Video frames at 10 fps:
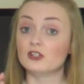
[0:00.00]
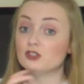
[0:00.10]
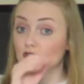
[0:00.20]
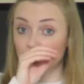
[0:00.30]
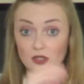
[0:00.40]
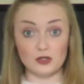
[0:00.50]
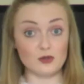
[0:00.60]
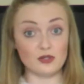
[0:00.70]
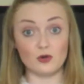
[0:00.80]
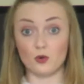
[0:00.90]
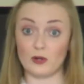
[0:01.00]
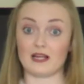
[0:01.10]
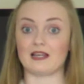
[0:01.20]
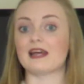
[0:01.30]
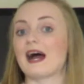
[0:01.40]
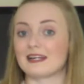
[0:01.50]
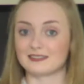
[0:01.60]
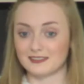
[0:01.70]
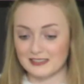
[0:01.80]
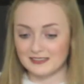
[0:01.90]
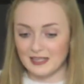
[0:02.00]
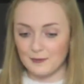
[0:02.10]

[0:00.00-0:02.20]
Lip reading: just so you can quickly access